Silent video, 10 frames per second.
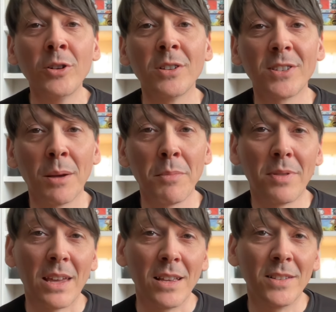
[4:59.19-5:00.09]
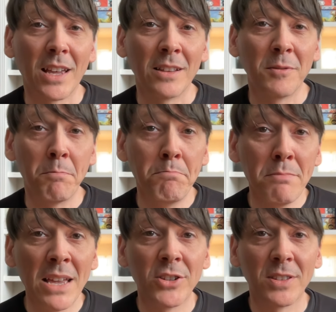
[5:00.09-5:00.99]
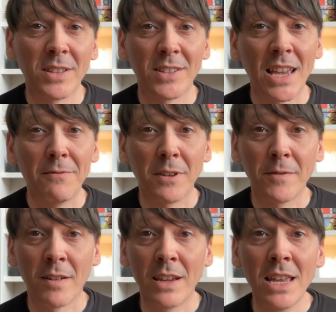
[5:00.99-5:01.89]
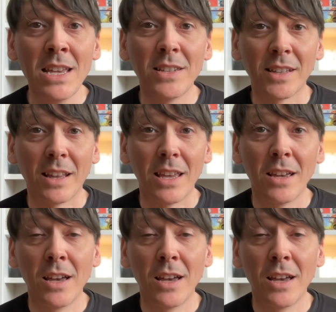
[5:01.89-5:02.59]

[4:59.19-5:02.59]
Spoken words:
at some things and measure the saving very easily.